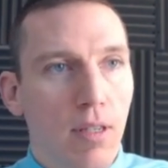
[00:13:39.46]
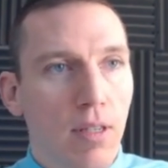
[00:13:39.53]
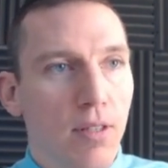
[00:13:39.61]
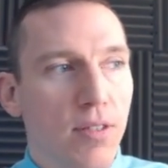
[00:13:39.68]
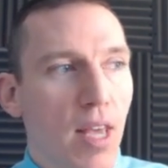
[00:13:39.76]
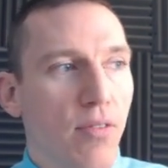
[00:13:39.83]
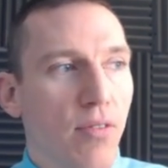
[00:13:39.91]

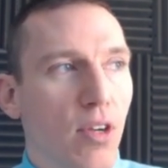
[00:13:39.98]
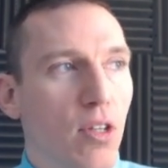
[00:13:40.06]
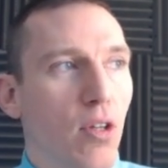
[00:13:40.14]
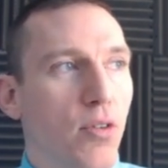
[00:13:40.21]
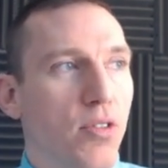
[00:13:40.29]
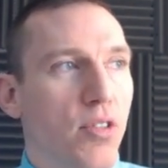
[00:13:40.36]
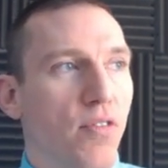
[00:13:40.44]
save and
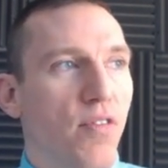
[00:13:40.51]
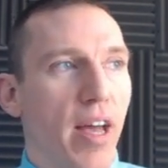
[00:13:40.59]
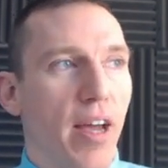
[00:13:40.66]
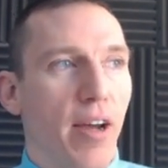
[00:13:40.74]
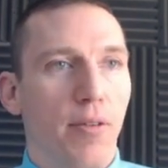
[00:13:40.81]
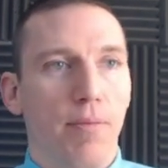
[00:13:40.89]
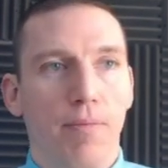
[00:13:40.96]
close the
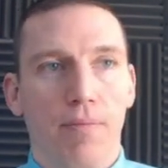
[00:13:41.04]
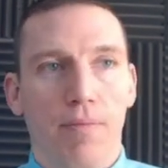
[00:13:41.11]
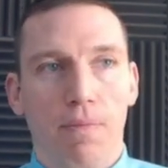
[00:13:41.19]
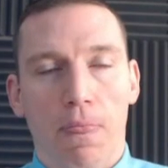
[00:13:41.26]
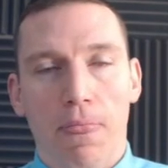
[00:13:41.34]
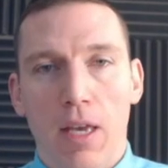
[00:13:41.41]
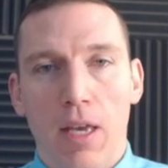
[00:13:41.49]
file.
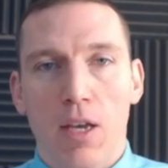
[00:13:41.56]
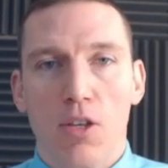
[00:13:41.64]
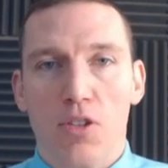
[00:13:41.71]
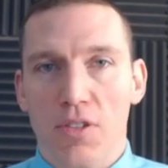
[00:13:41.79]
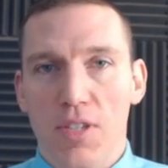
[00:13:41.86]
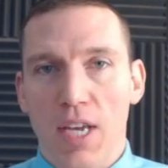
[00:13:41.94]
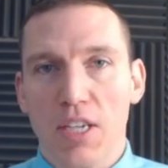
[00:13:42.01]
So
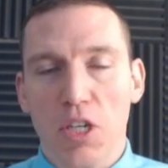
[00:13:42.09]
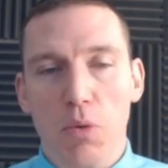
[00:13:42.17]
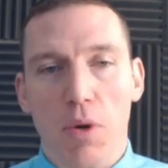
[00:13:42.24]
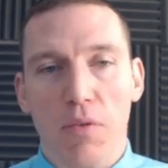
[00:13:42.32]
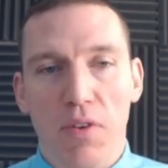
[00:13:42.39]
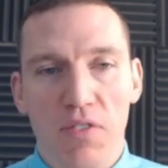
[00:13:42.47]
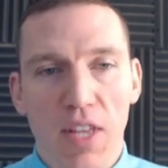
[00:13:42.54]
essentially what
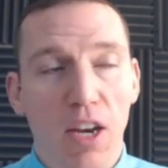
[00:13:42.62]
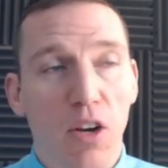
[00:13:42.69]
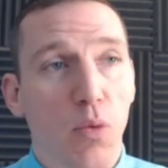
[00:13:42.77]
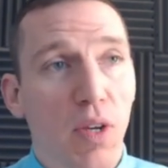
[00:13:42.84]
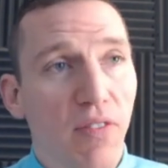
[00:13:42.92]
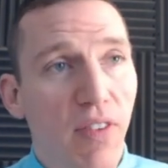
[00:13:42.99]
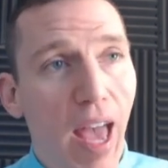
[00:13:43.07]
we've done,
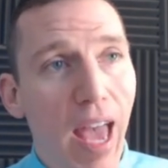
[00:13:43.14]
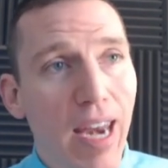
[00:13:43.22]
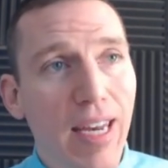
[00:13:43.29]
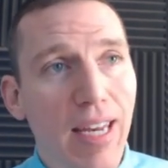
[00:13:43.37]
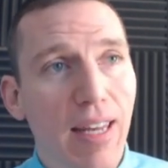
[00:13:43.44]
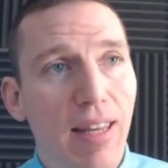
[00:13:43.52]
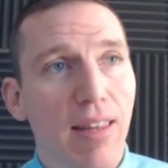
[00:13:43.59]
we've
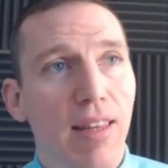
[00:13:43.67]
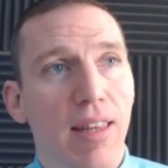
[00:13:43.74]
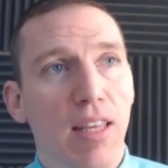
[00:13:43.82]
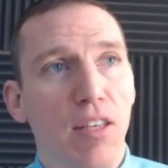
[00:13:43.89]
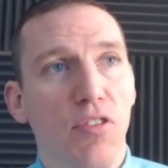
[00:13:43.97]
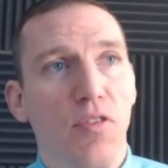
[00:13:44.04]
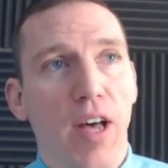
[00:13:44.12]
edited
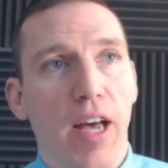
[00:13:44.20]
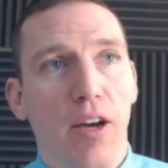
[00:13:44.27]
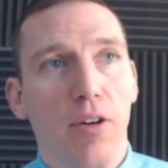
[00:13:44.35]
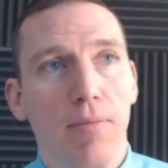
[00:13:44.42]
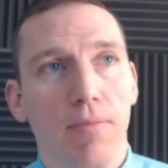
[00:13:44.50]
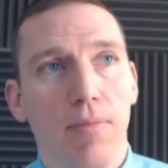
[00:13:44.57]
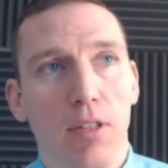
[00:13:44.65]
this
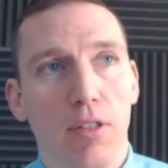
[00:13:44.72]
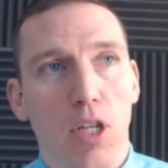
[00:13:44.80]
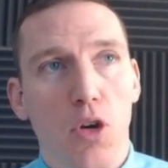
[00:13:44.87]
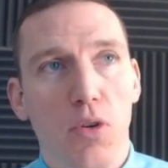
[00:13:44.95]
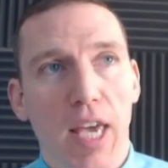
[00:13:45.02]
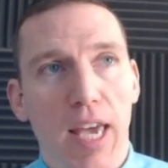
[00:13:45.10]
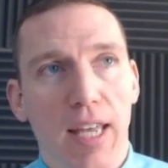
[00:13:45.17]
file,
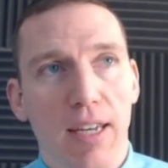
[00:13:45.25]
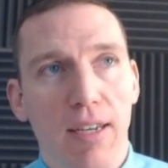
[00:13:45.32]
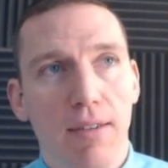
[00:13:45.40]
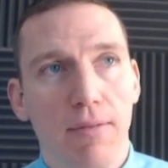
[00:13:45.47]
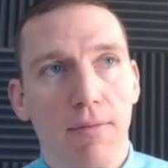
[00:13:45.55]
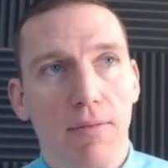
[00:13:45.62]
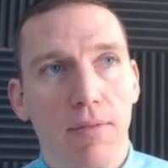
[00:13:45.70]
located,
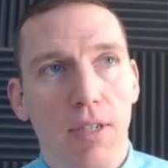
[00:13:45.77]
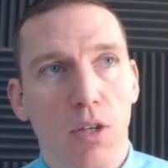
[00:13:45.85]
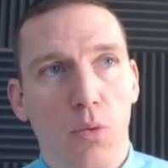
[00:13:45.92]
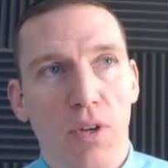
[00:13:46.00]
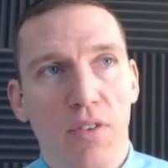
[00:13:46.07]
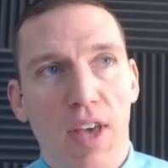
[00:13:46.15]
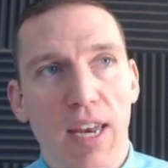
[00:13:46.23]

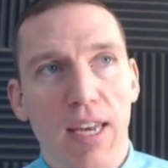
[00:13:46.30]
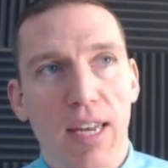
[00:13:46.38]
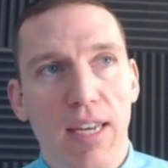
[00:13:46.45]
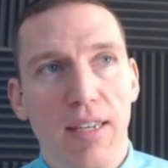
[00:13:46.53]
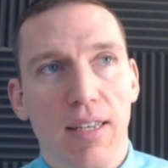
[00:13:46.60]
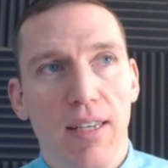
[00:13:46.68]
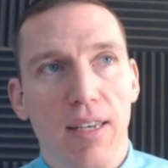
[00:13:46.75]
we've
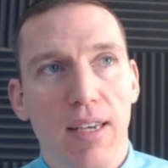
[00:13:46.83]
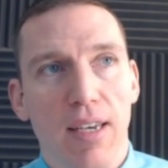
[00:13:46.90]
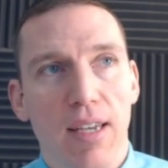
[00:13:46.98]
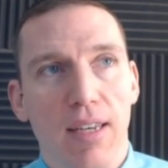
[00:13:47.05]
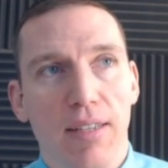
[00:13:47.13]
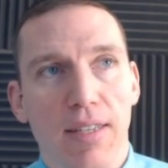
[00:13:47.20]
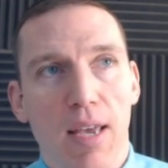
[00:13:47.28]
edited
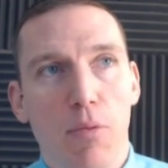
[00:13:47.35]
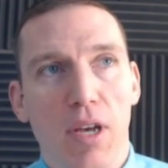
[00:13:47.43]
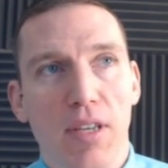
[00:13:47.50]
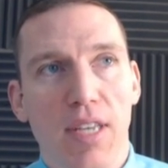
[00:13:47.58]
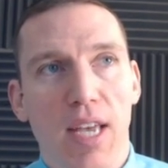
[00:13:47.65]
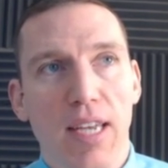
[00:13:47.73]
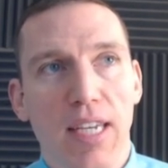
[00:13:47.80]

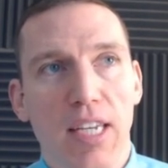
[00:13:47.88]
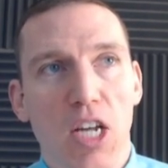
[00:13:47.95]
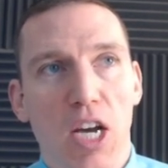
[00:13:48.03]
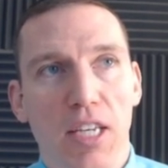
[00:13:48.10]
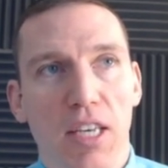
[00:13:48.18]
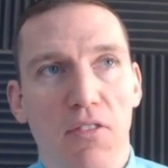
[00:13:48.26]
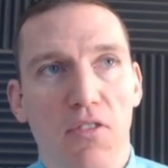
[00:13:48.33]

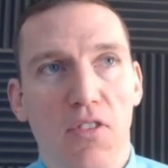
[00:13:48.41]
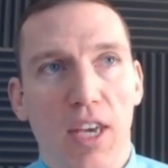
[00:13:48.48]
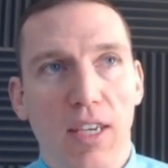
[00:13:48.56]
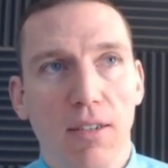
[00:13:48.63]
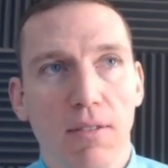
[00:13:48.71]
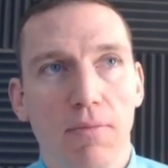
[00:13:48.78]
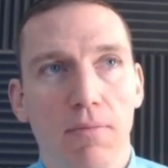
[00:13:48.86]

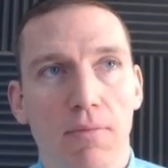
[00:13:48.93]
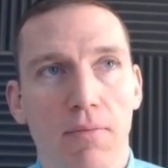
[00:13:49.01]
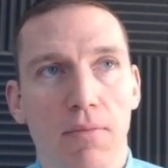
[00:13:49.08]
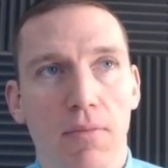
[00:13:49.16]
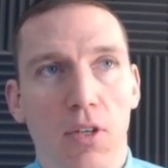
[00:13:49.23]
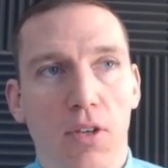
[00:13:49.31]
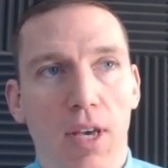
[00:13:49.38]
disablesid.config,
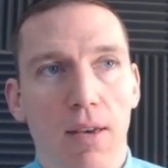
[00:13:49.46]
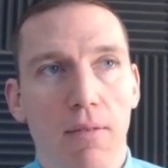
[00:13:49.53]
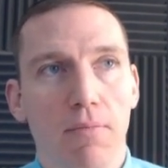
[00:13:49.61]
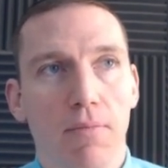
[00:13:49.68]
okay?